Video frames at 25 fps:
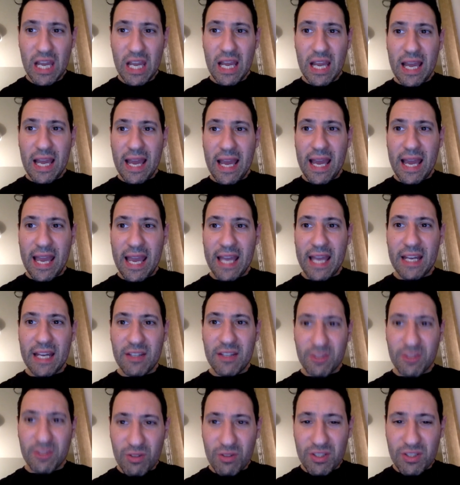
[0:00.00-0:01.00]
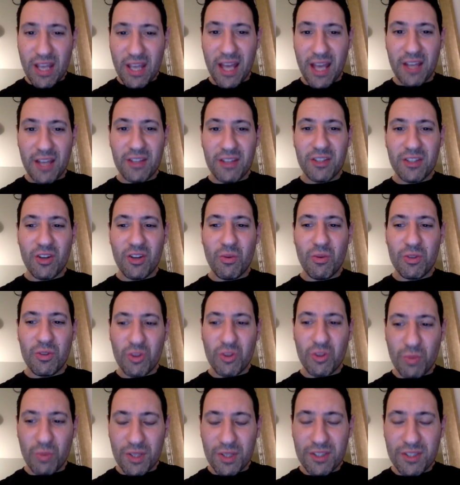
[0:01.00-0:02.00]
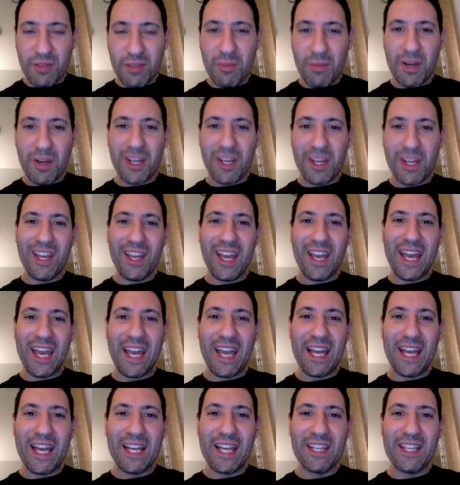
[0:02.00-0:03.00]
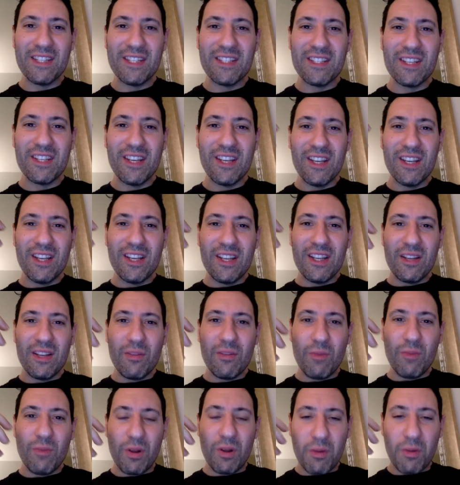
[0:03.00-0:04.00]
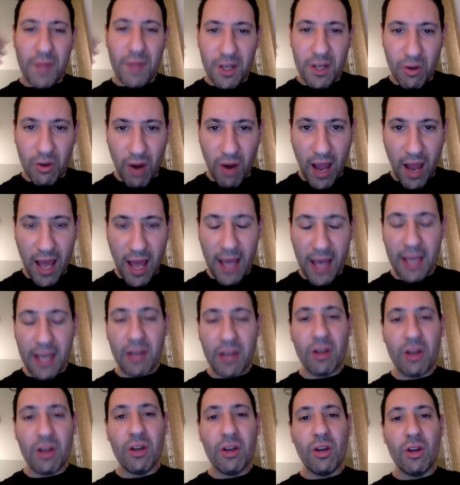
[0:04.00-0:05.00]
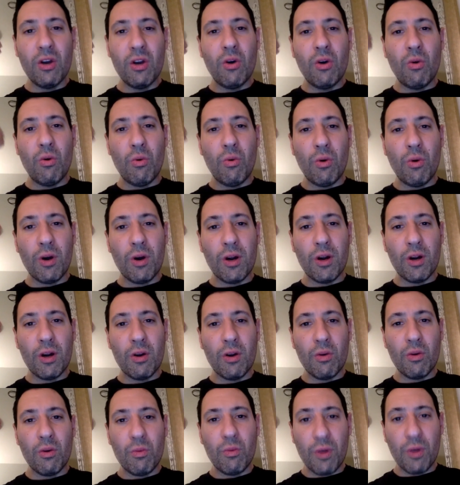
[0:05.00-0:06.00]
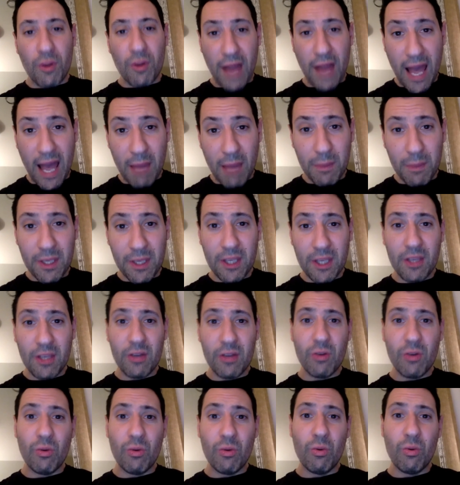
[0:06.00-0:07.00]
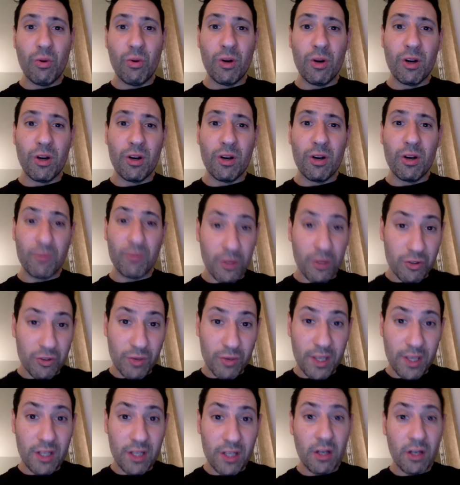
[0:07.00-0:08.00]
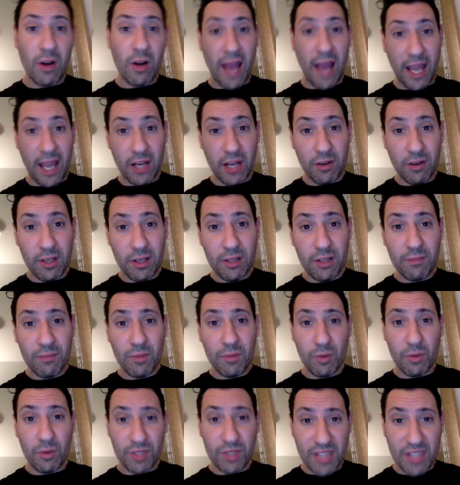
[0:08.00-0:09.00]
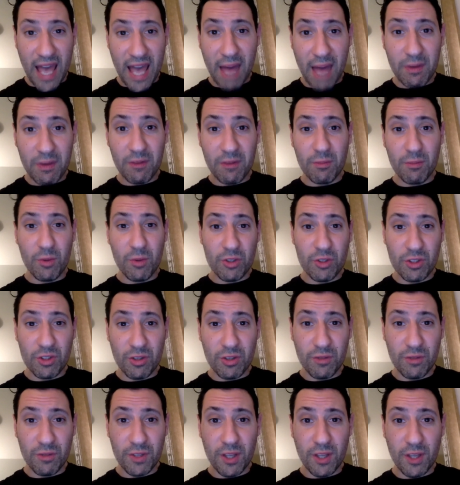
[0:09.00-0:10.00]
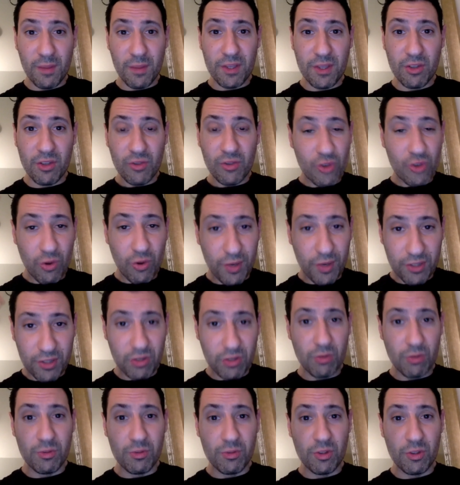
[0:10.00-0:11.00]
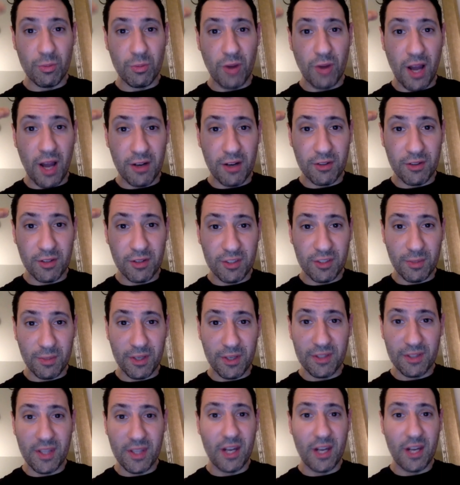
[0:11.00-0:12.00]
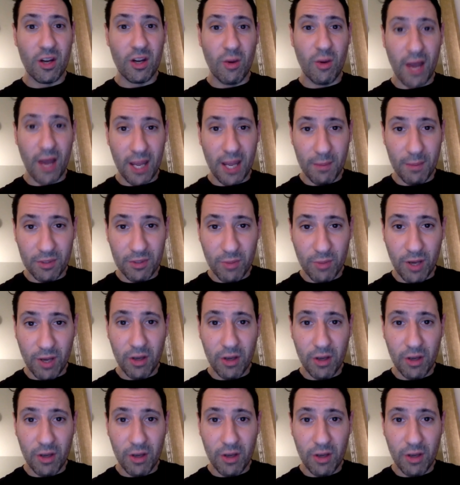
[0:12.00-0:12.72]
and as you said you know when you're with somebody and whether they cry or whether happy or frustrated or angry or sad whatever emotion they're feeling i mean you're always so, super honored to experience that i know i am as well